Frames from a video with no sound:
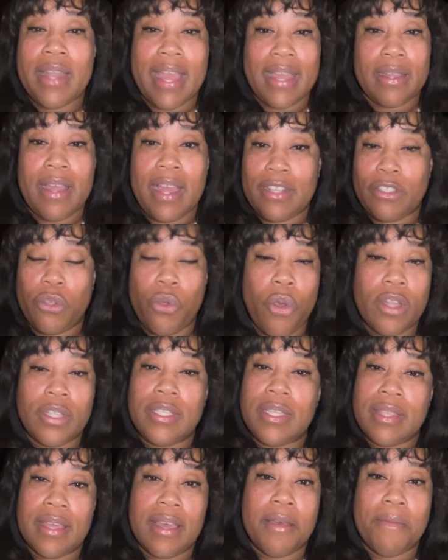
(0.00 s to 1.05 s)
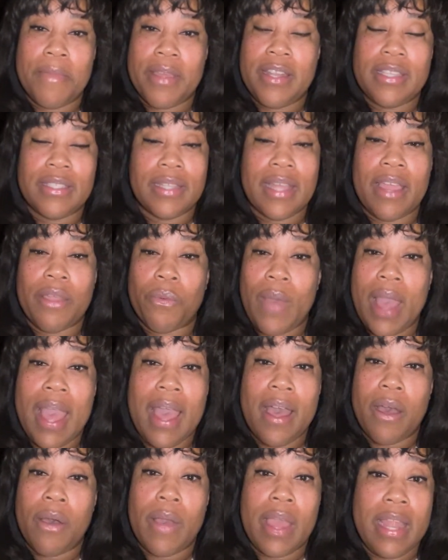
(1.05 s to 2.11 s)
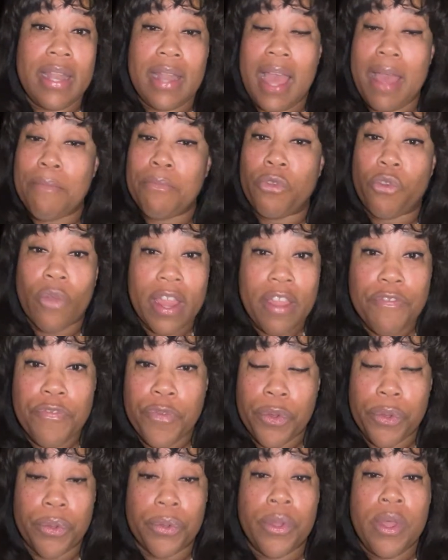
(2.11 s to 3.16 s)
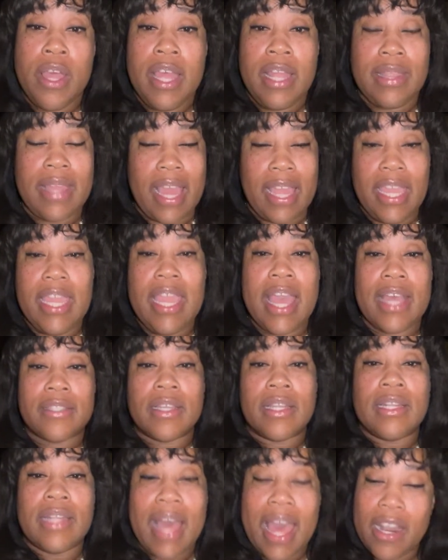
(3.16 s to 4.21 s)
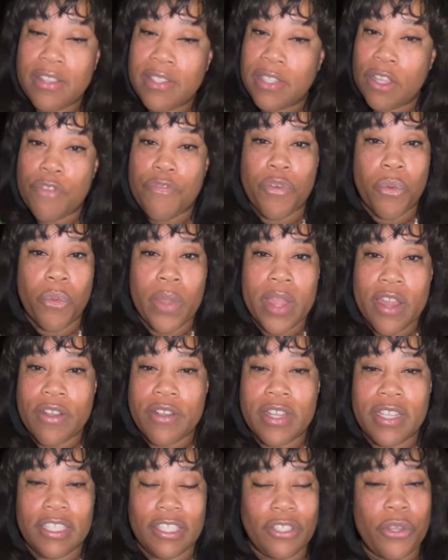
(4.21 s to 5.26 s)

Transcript: I talk to them, and it's like, wow. And I'm grateful that he has a lot of self-awareness.